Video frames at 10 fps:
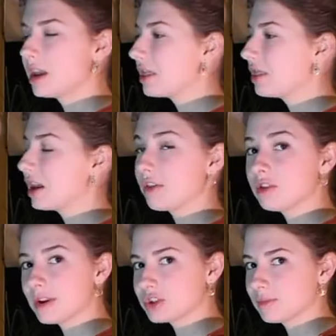The other
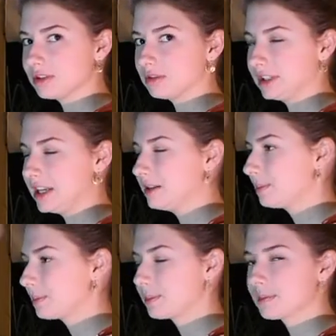measurements you'll need
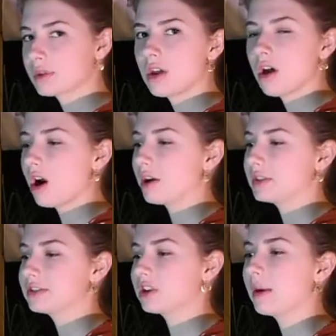are the
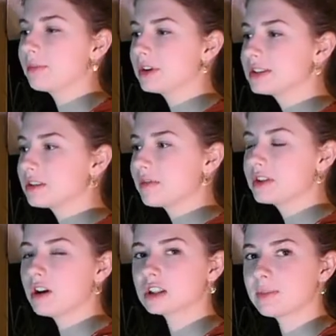circumference of the
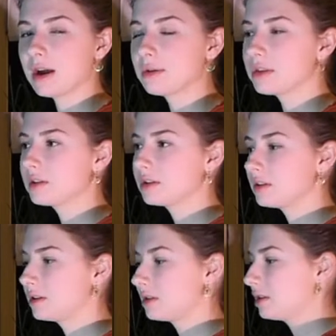dog's mouth
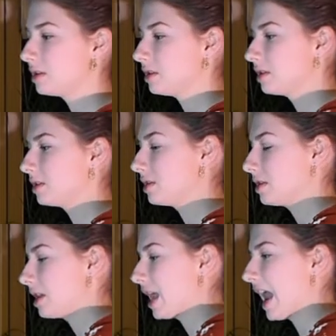
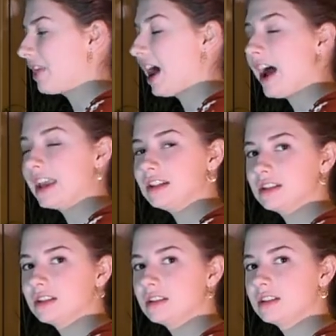and the height
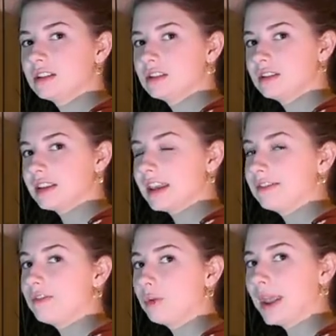in
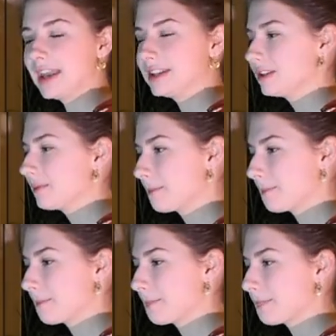full pant.
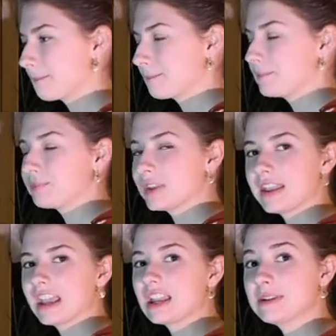
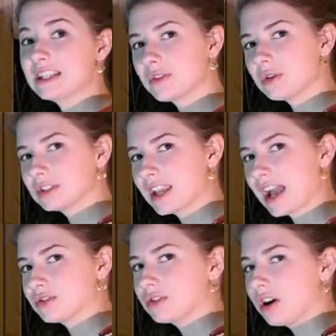It can be difficult to
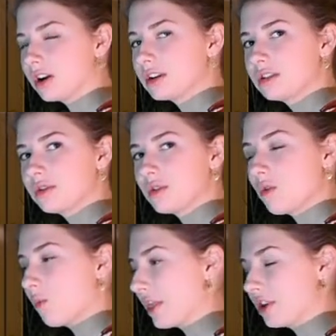catch your dog
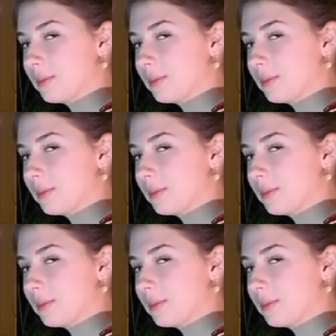when they're